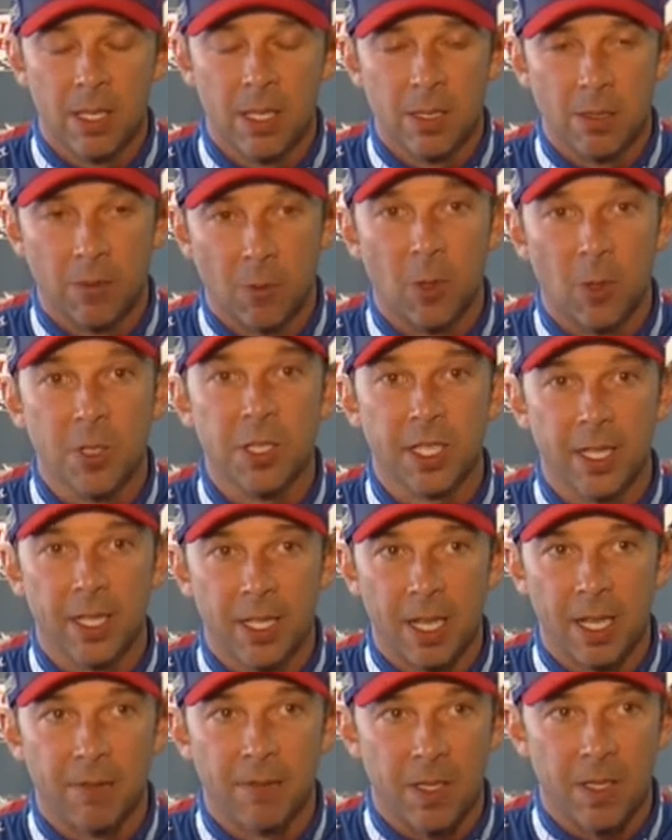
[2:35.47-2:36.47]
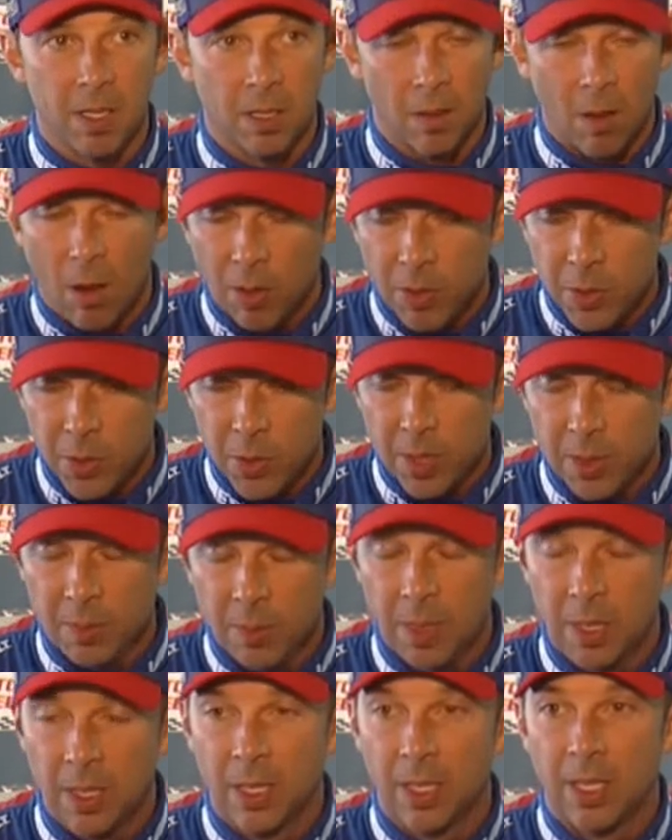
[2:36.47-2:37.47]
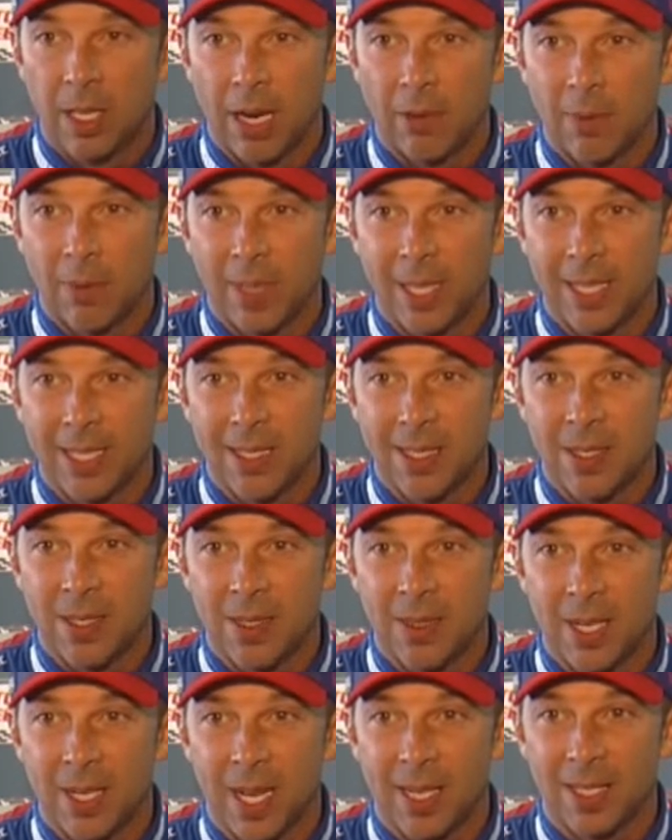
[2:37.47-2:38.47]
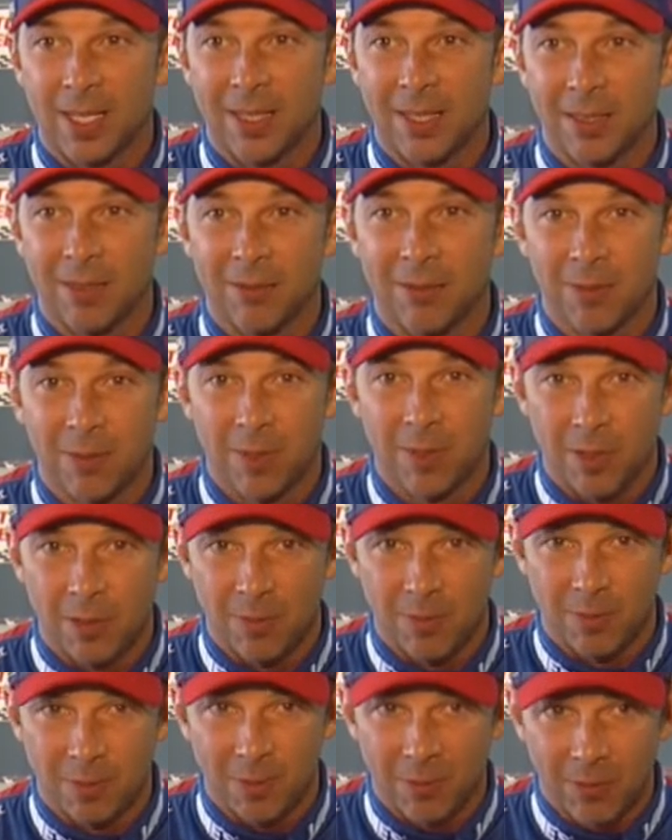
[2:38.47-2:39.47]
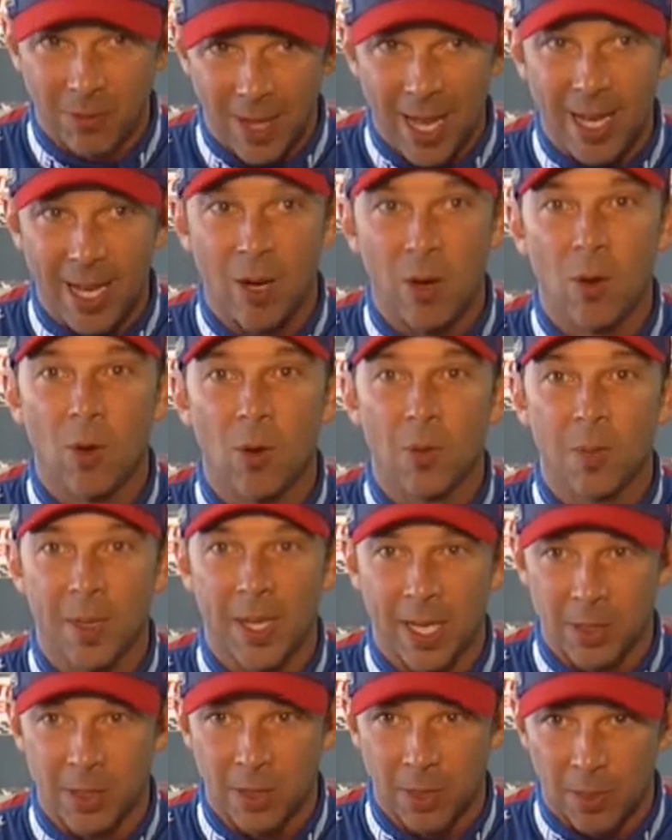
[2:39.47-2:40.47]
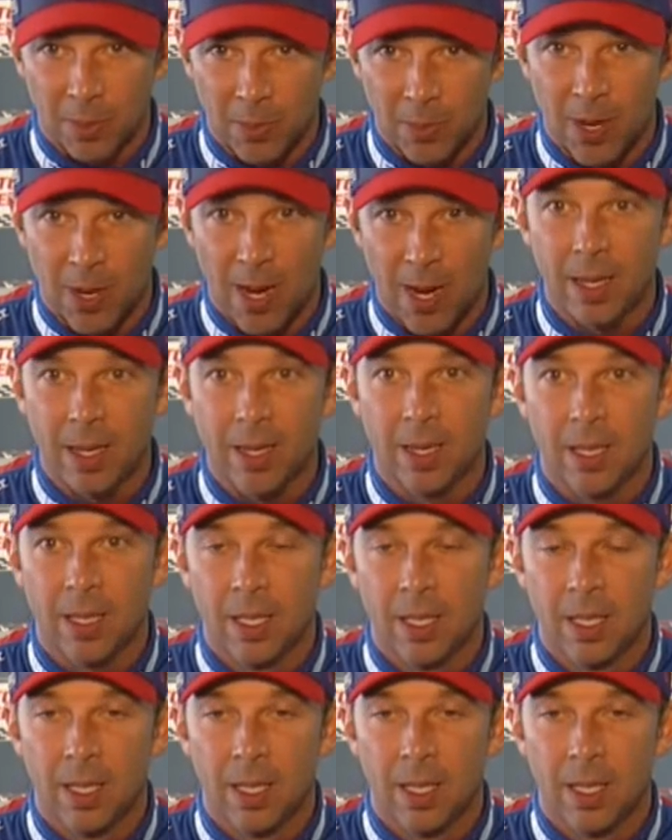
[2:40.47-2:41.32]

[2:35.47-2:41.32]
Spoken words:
So fortunately enough, it's a long trip. Everybody gets to kind of fly home, catch their breath,